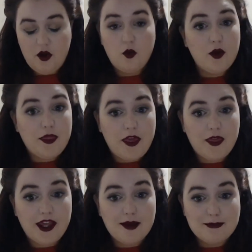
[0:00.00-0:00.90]

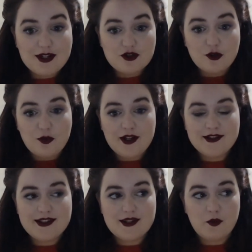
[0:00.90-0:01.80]
with the beetroot
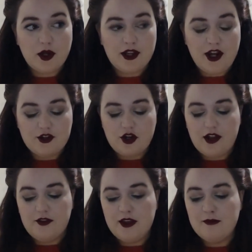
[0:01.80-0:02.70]
ones when I
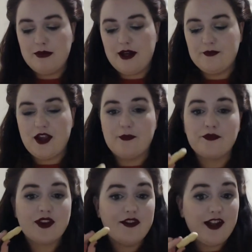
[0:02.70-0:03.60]
tried them. But yeah,
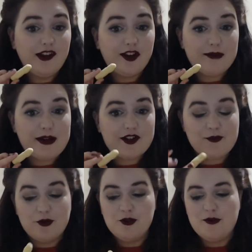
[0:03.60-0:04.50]
they look a much
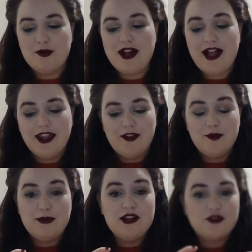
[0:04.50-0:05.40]
more normal colour.
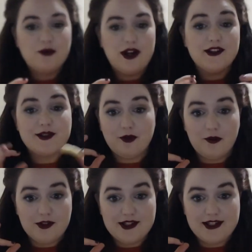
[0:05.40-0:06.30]
The beetroot ones were
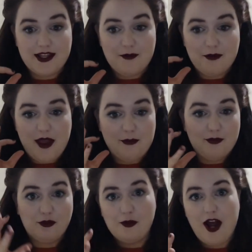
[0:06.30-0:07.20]
obviously that
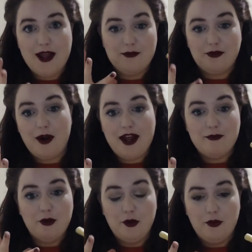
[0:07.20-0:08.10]
bright
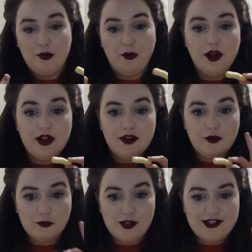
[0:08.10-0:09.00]
purple
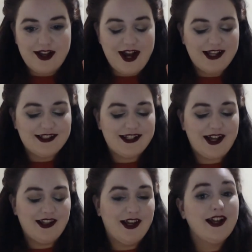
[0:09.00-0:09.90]
red kind of
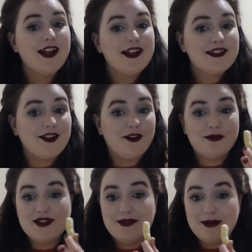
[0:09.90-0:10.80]
colour, so
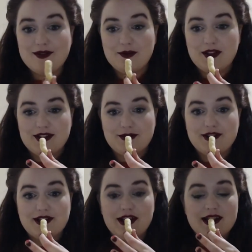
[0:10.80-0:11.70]
we'll see what happens with these
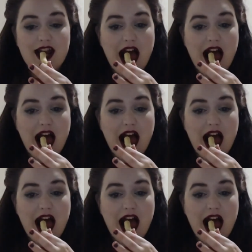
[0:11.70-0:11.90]
ones at least.